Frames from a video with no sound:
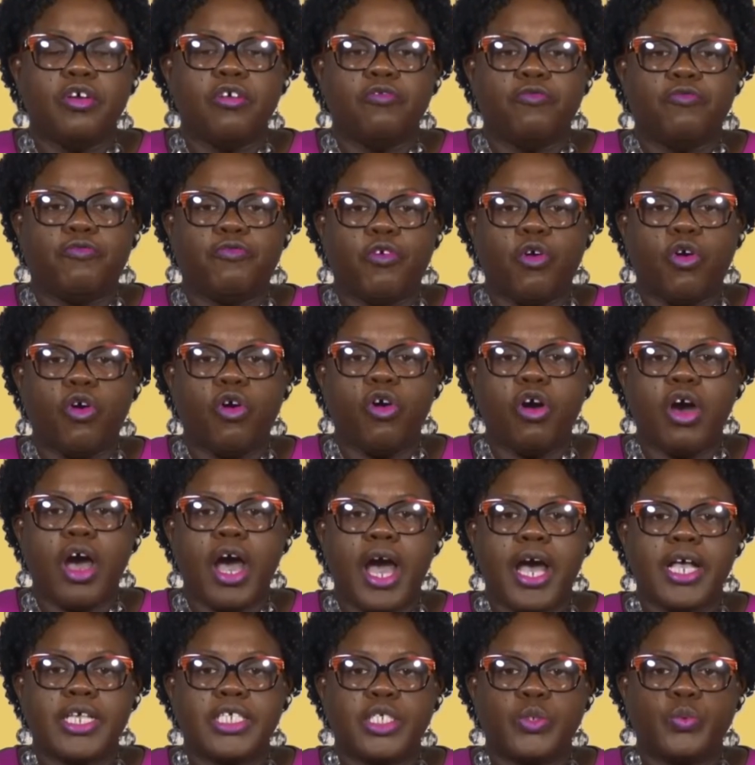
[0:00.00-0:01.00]
for
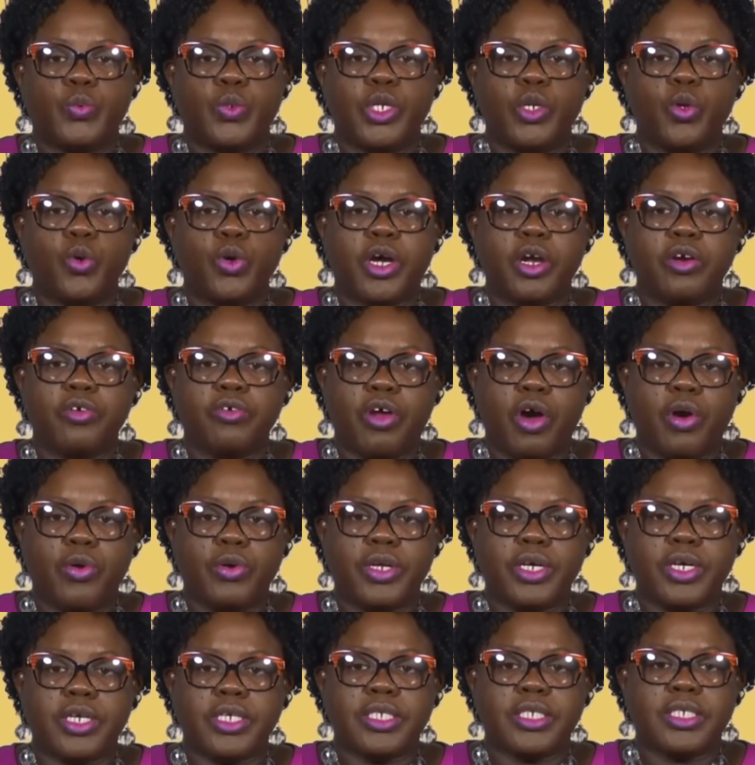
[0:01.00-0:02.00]
as we look
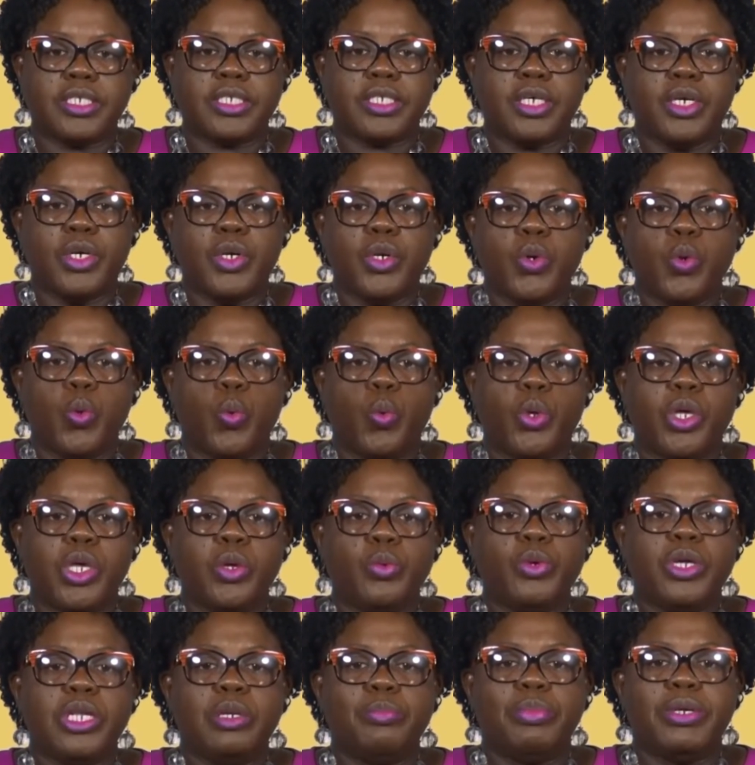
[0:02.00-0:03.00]
around us, we
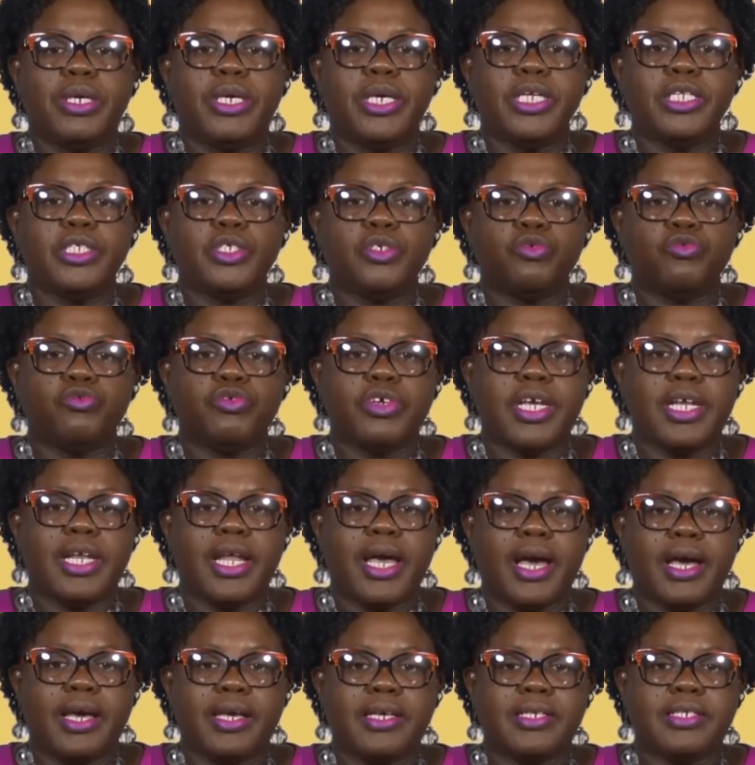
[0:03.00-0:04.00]
will begin to
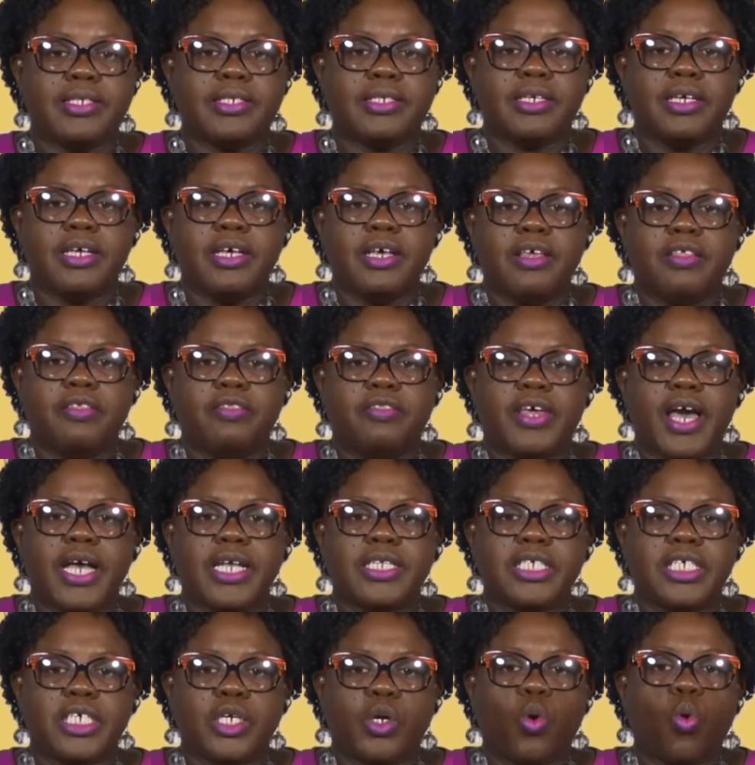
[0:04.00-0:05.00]
realize
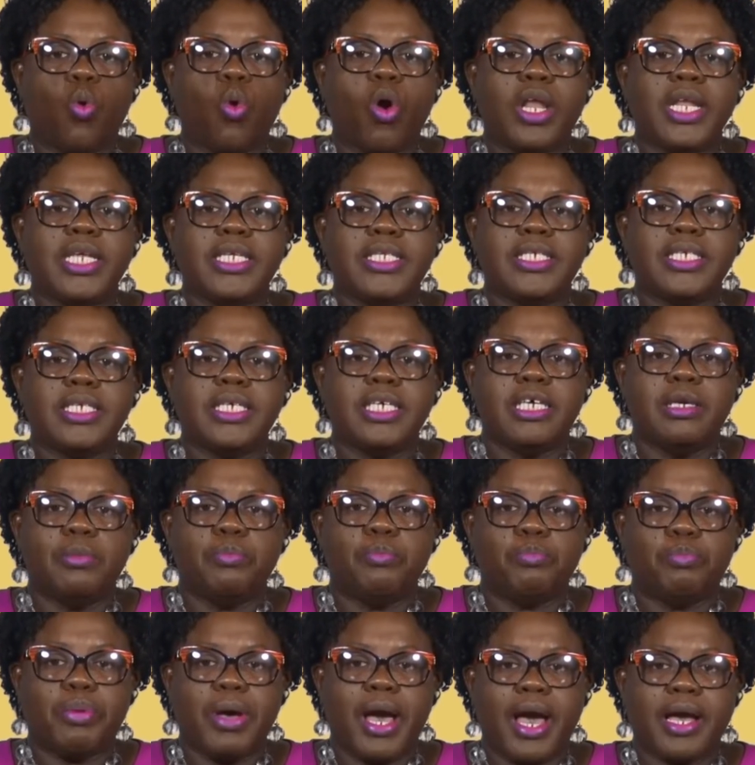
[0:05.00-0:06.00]
that equality
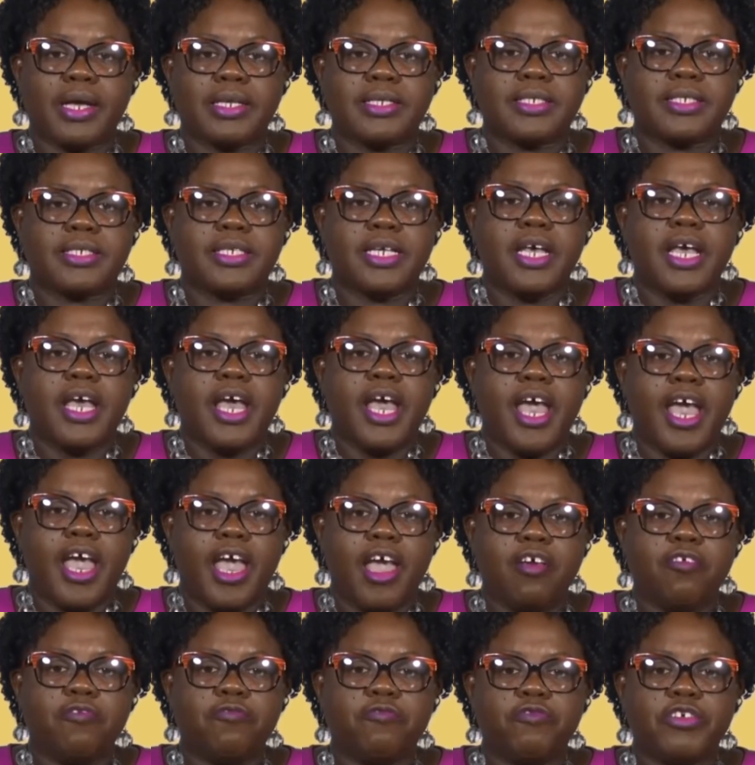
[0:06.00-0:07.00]
impacts
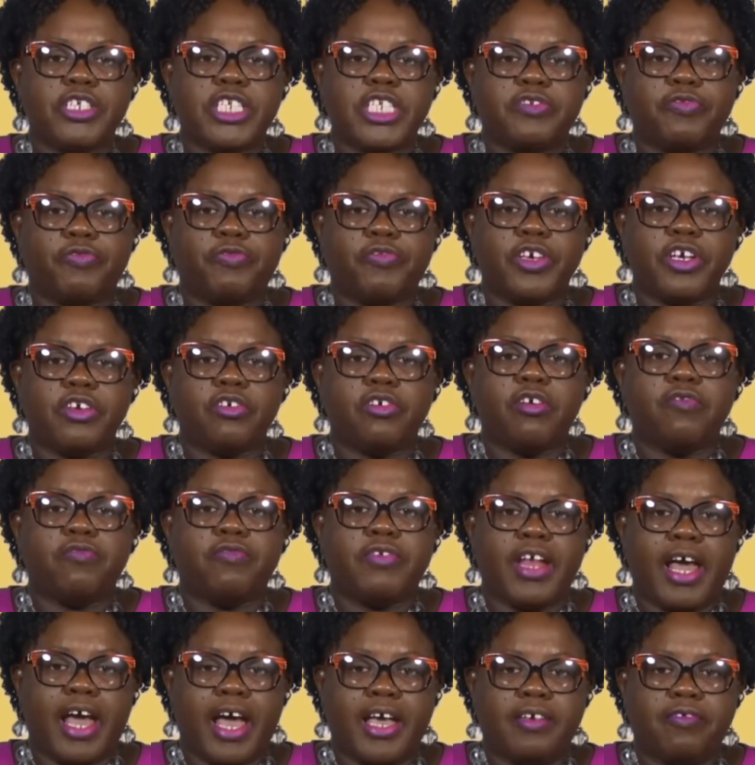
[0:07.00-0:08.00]
every sphere of
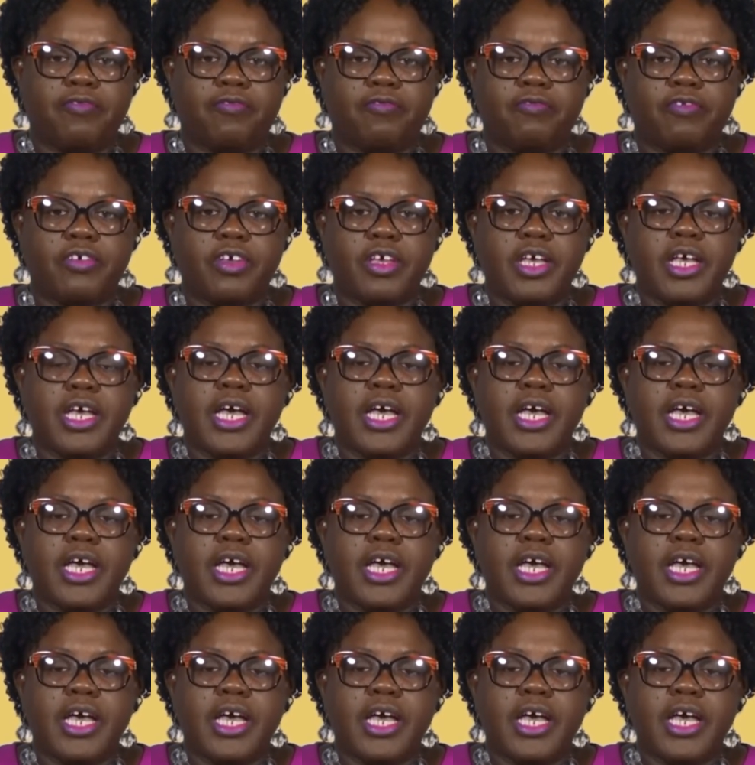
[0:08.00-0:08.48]
life,